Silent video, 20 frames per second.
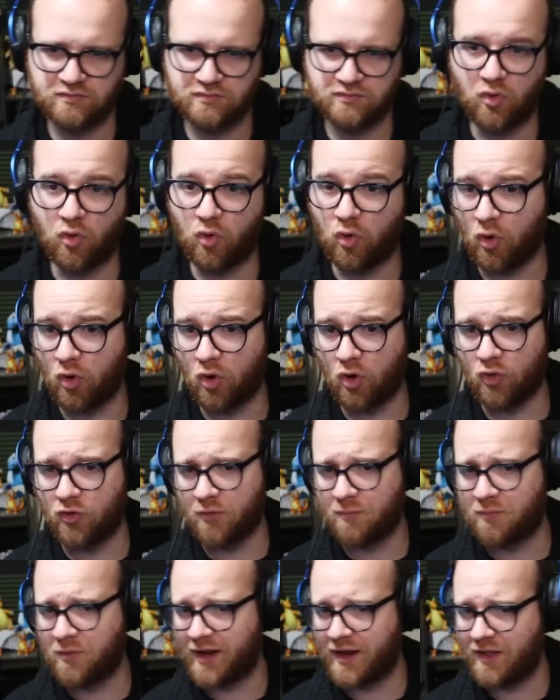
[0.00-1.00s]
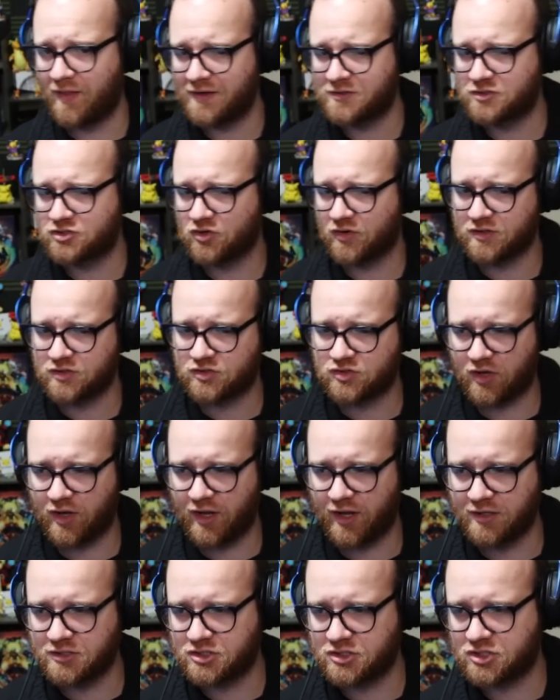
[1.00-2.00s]
Or they're playing Electra into
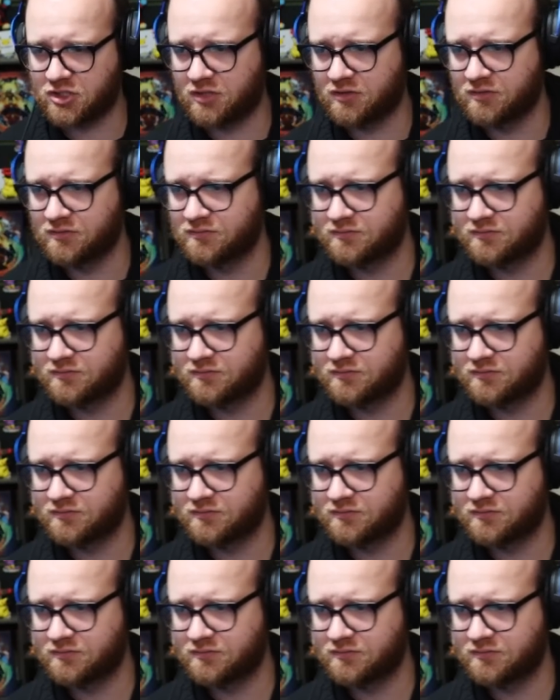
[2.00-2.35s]
it, sure.